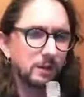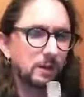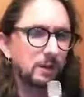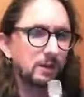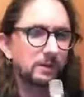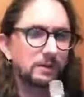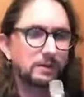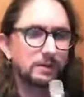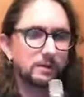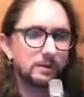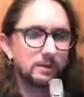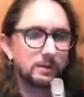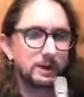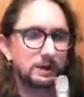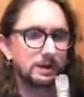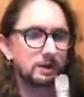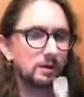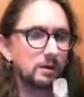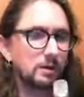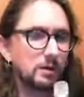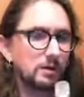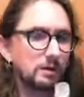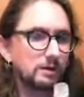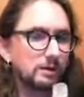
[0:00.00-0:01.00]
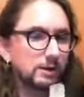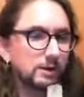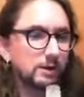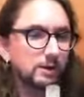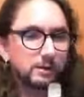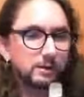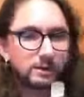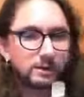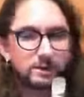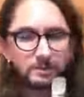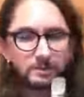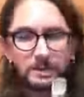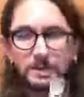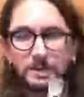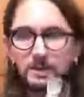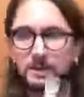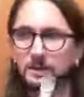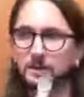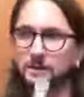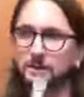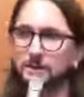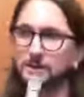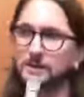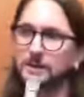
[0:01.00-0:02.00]
we lost that caller there. But
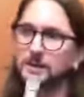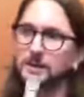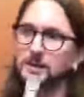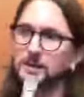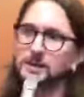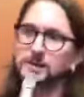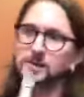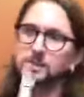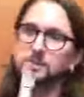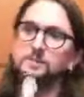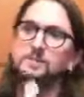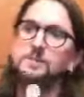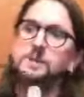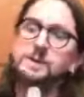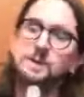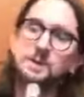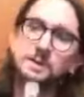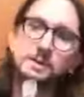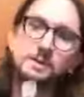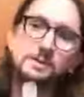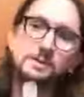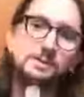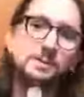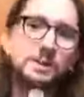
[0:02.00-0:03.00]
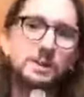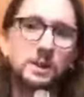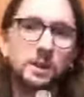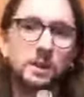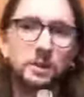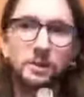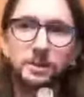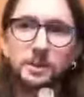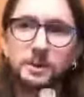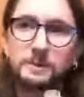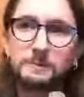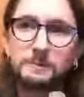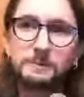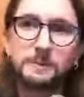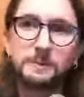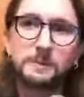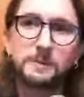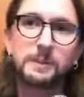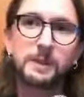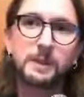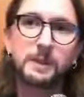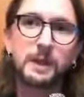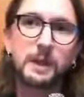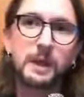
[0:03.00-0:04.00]
speaking, speaking of children,
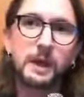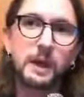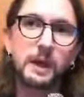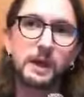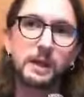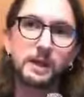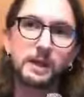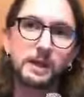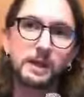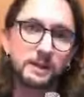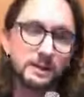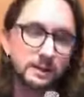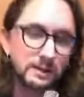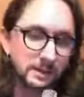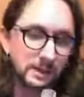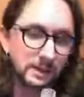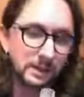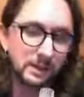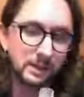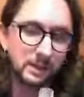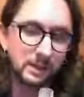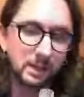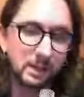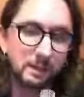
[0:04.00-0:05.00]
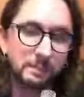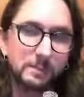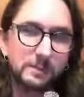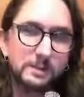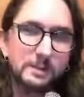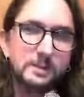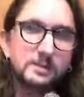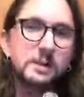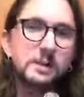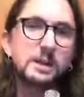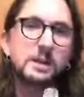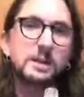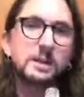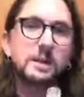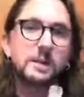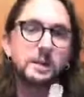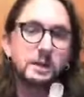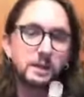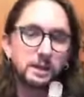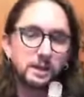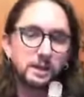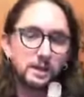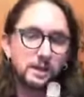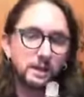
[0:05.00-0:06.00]
uh, I'd like to take an
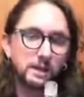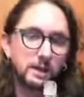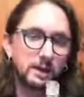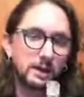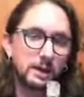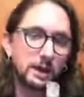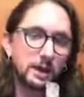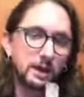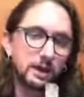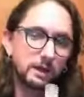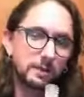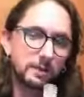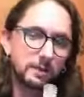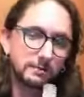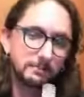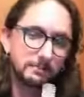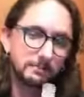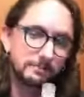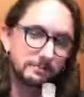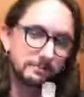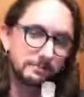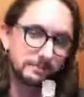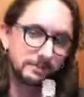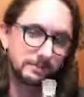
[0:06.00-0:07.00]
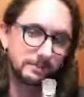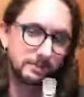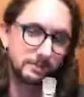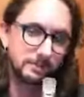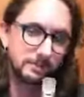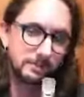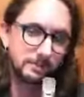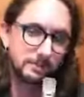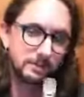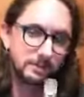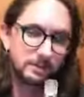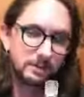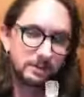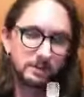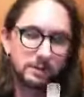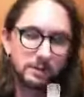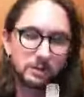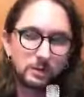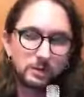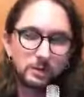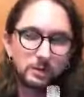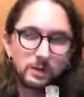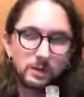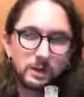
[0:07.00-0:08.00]
opportunity um,
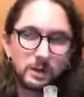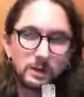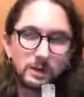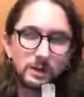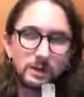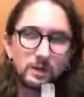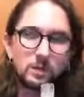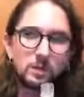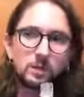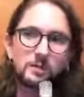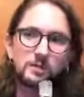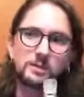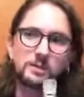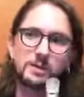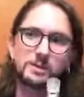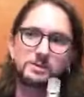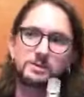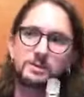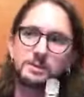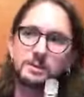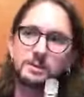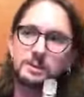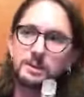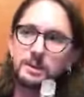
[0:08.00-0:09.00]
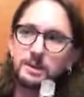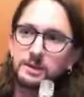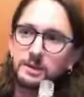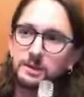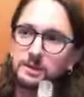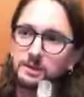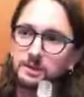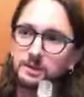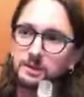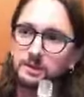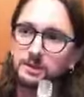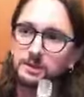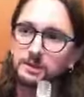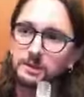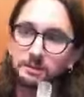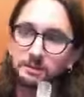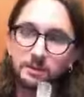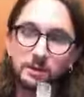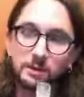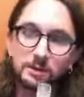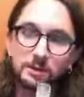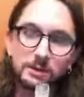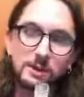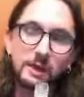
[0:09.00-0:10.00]
to kind of go over some of the, the
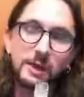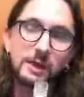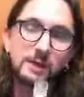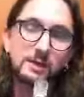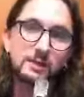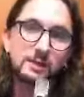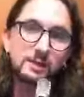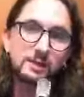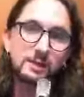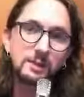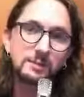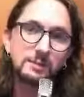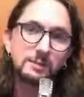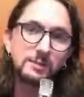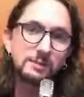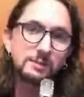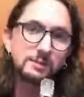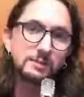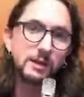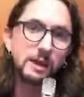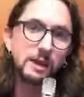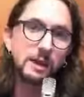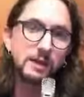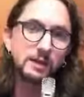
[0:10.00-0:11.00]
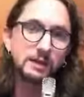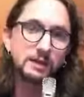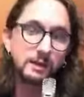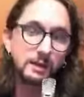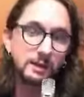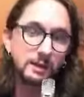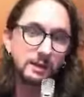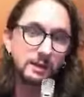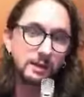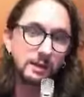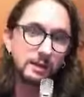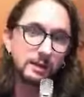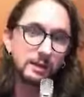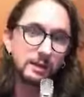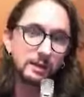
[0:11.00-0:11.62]
the birthdays and some of the fan